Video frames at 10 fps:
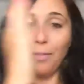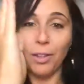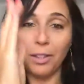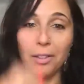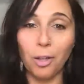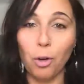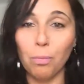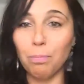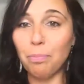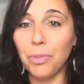it
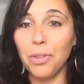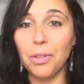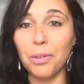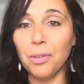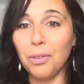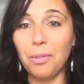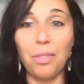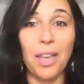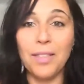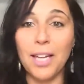the
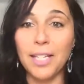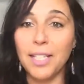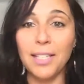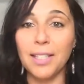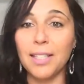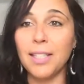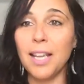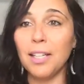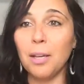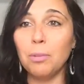thing that it needs to
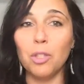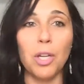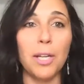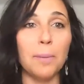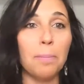stand up straight.